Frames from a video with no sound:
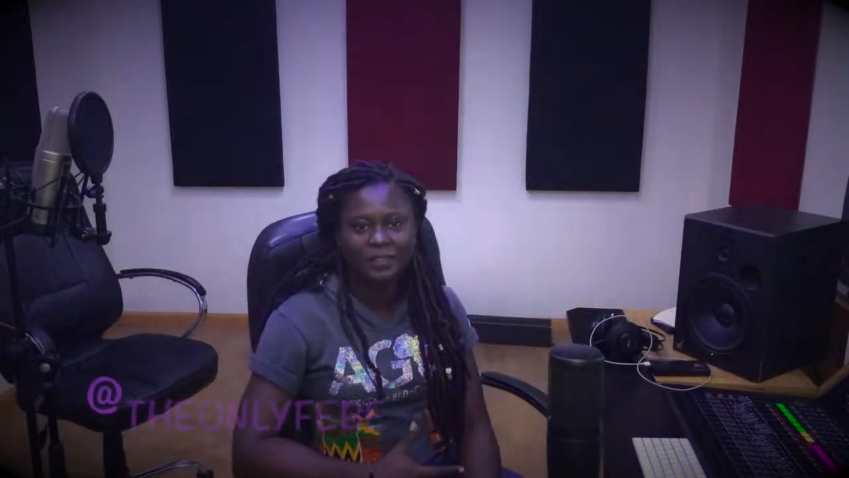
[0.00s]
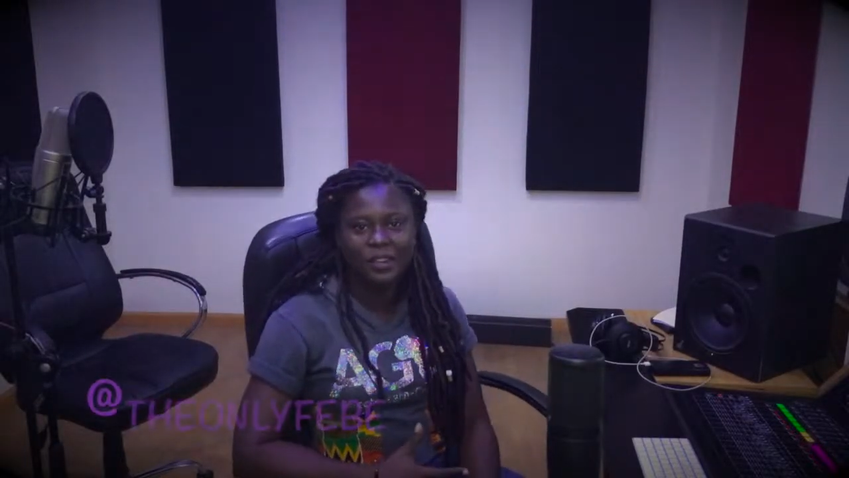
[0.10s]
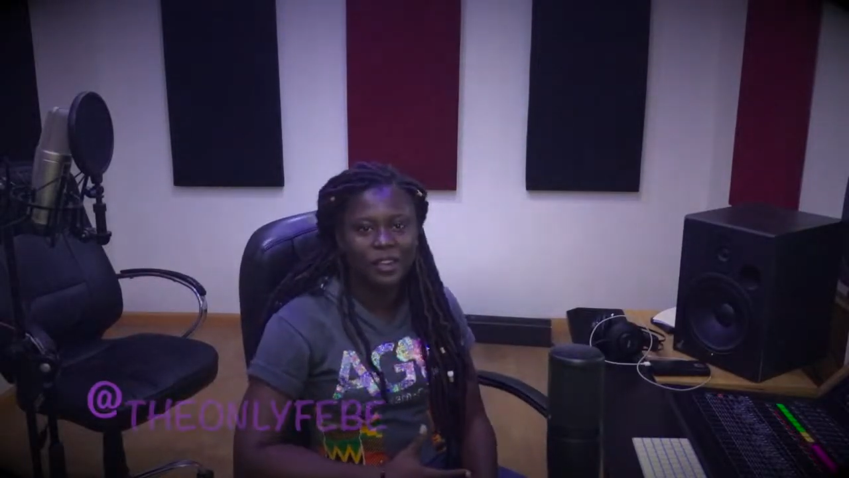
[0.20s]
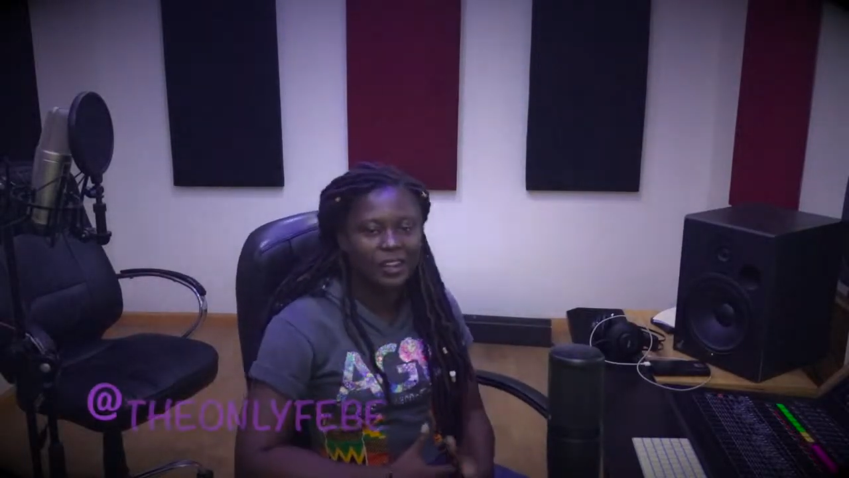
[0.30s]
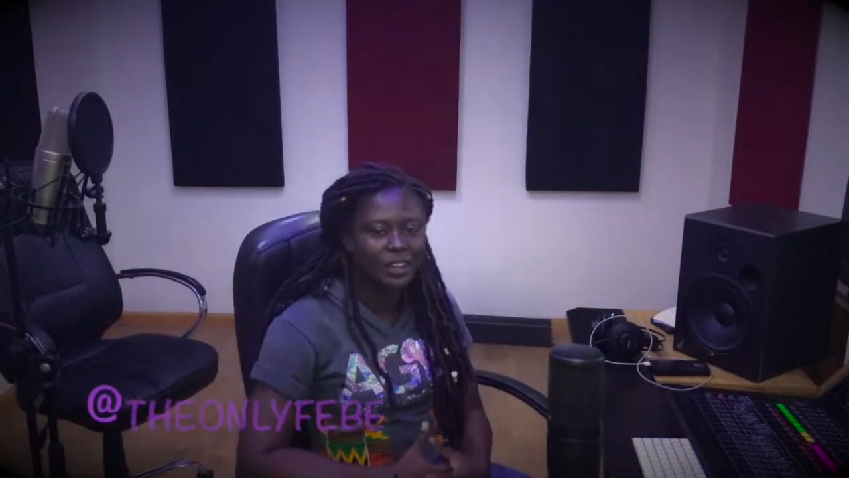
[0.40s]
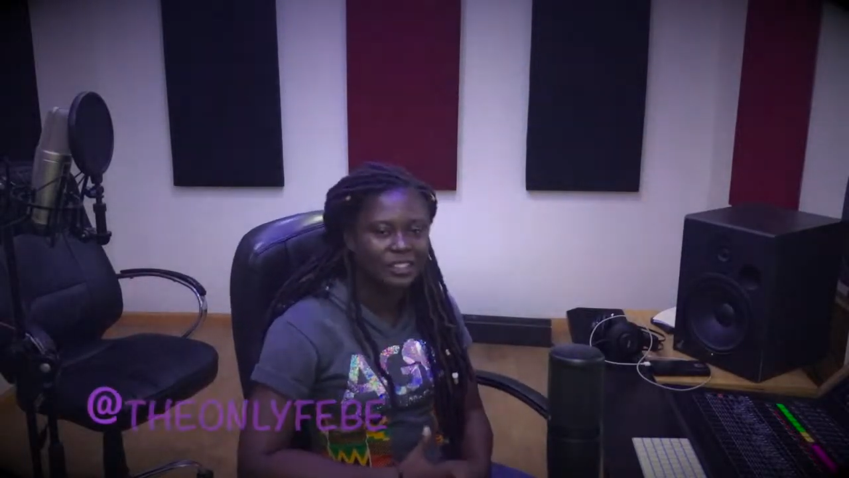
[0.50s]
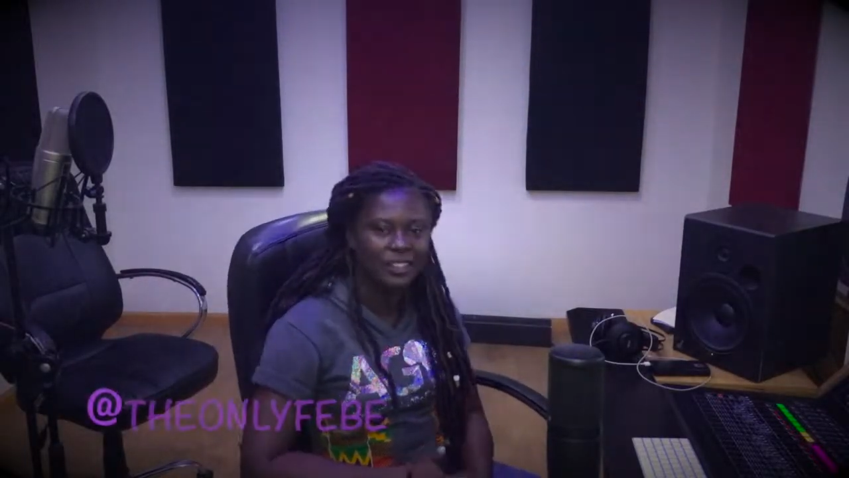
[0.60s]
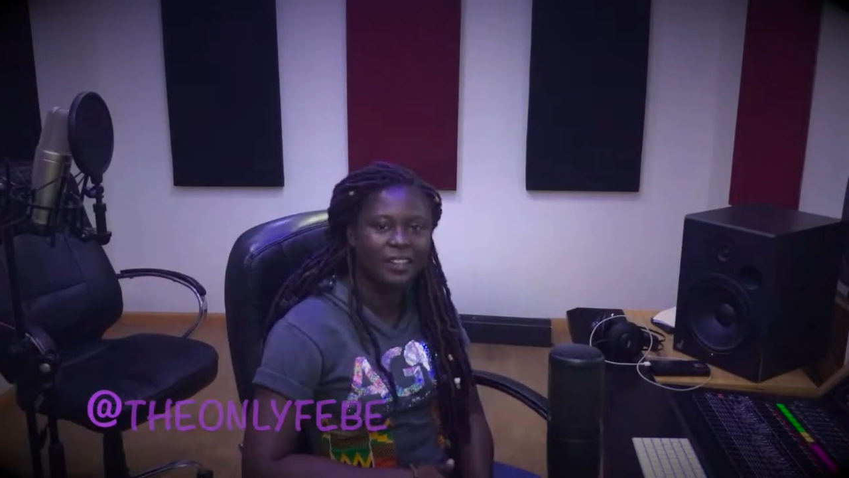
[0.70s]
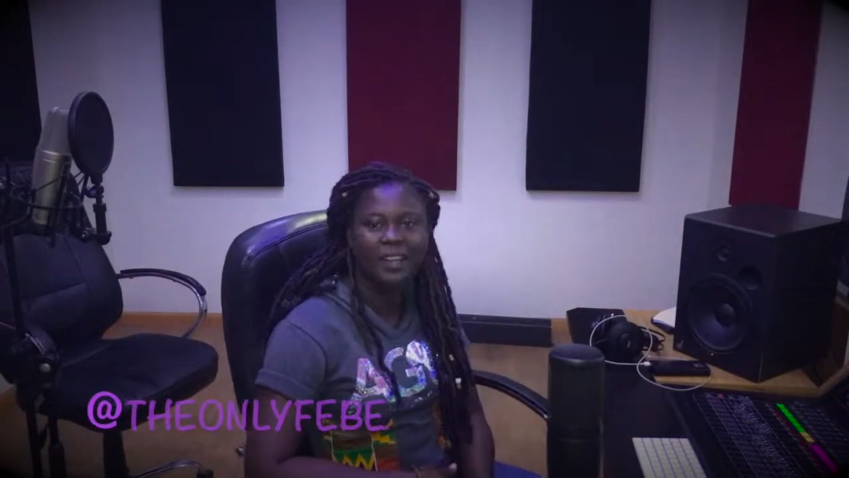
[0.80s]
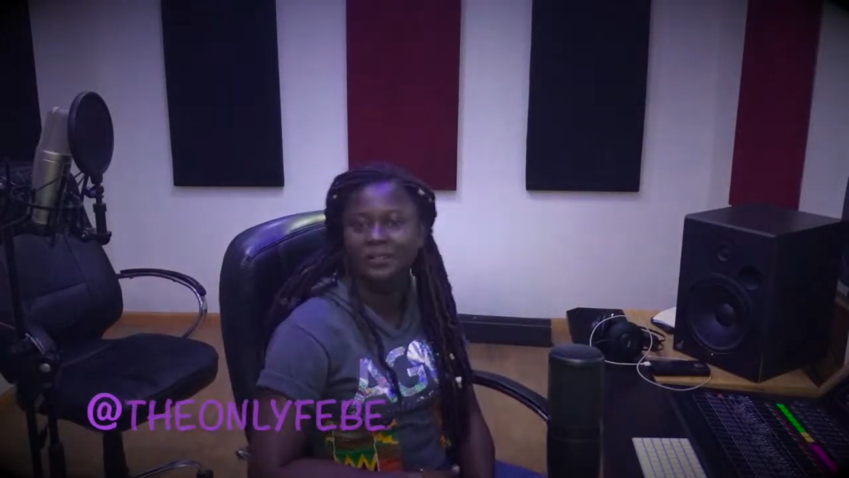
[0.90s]
for
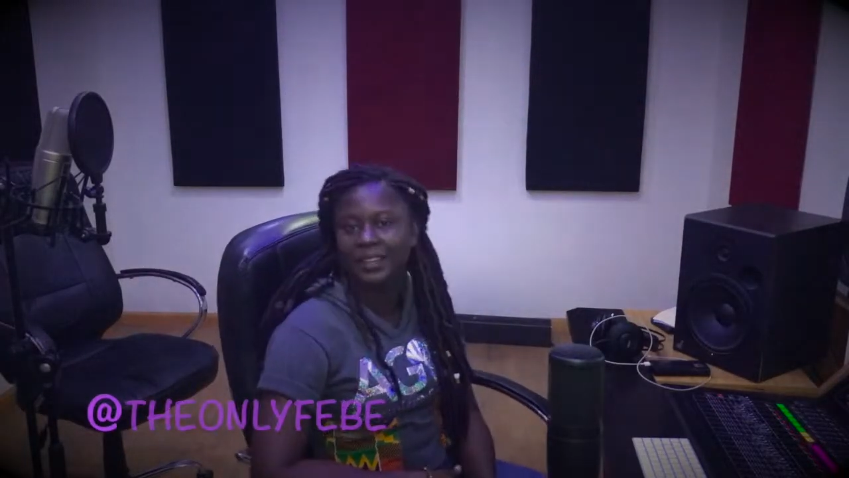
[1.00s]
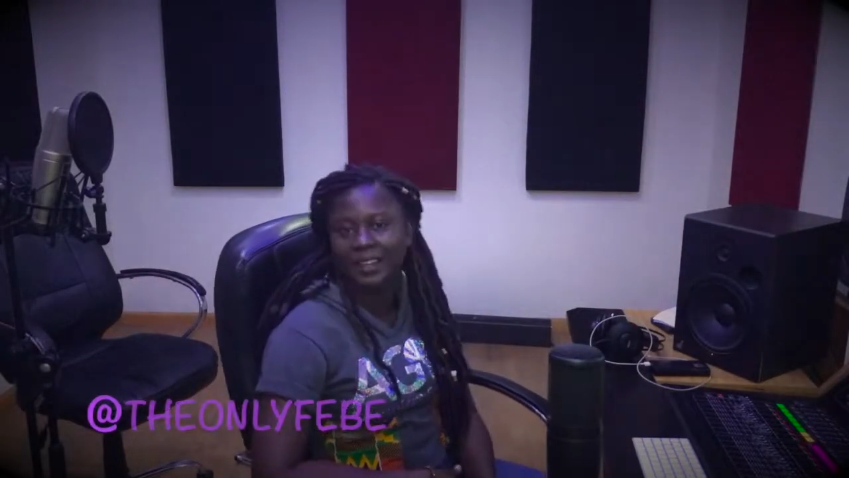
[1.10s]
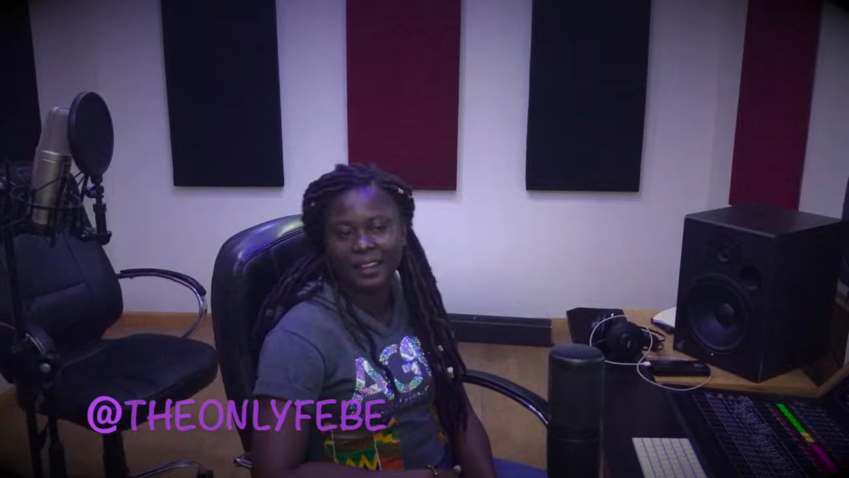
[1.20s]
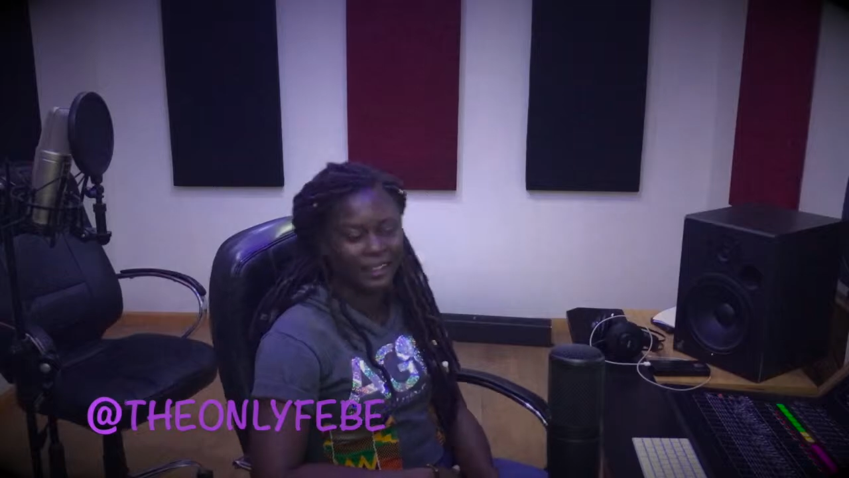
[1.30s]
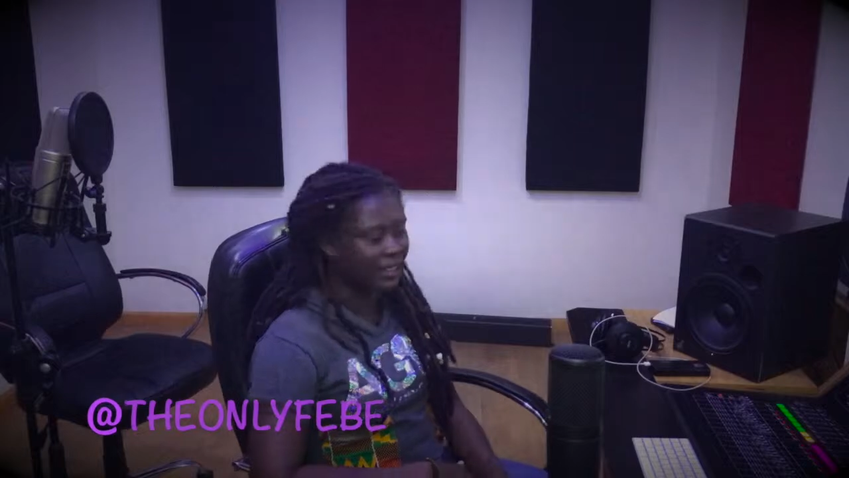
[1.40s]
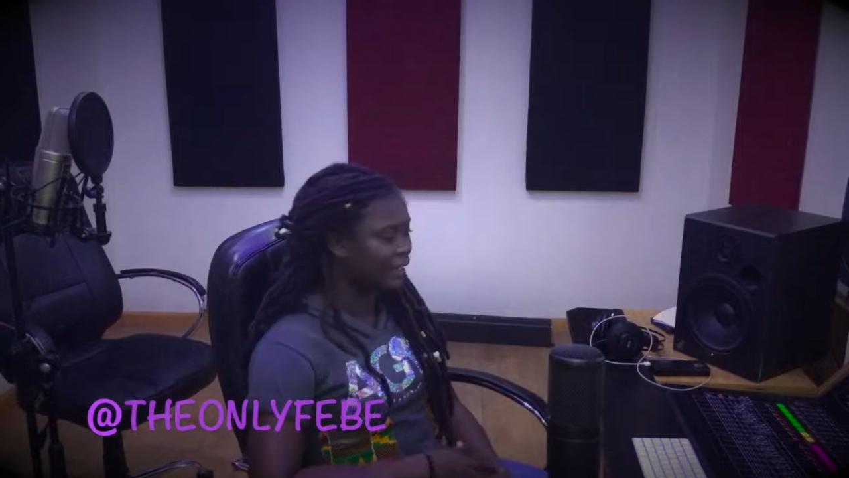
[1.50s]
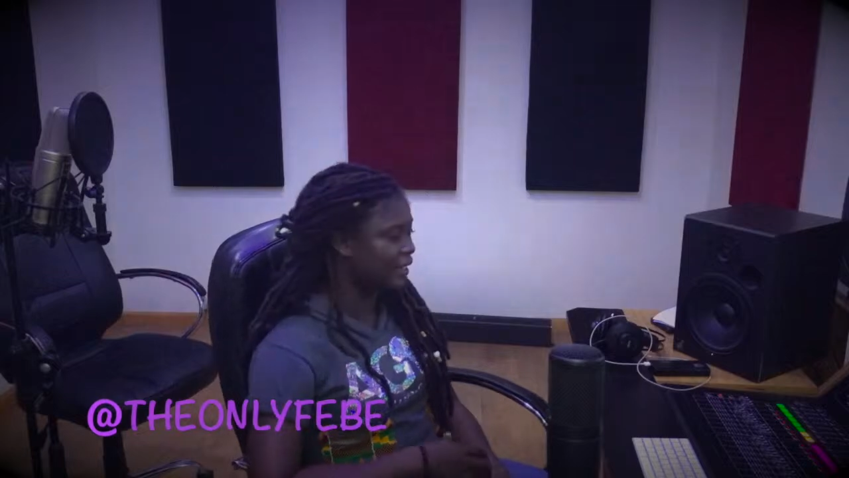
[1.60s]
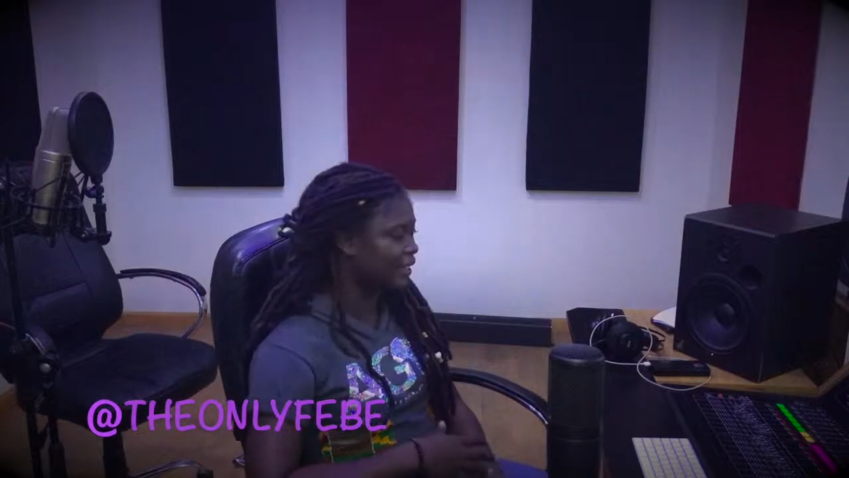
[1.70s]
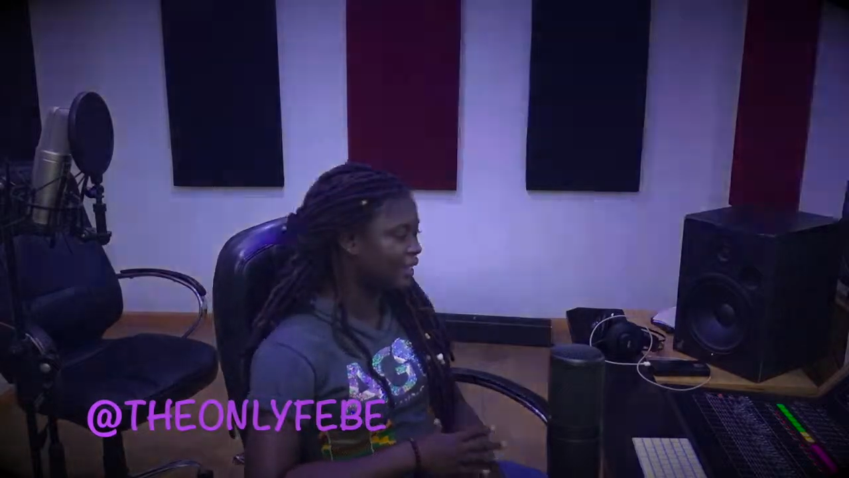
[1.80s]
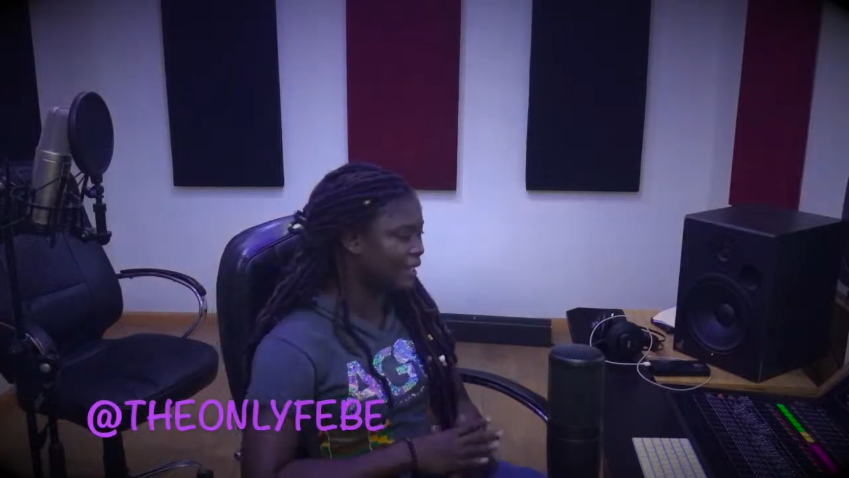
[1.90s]
Audio Girl Africa, and